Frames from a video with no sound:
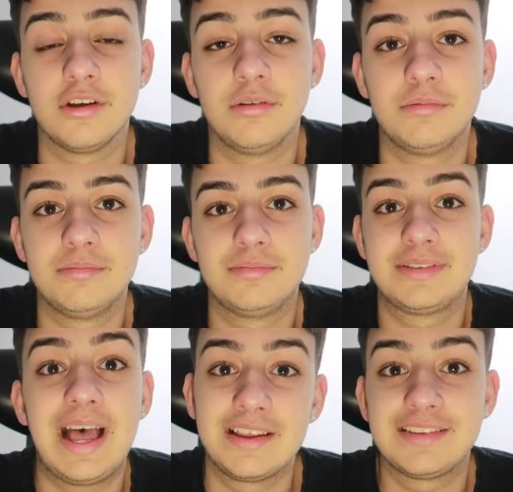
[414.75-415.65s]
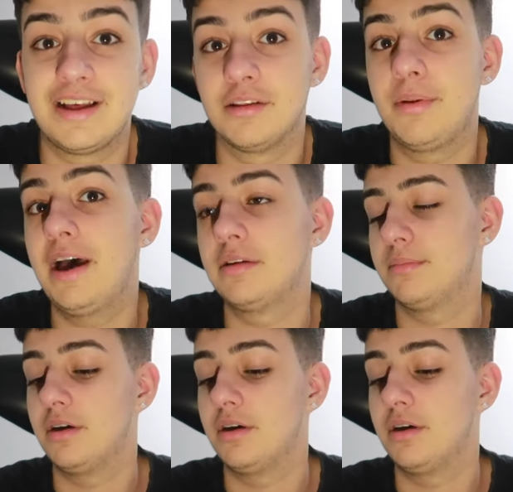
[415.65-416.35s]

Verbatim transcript: So that's down the pan.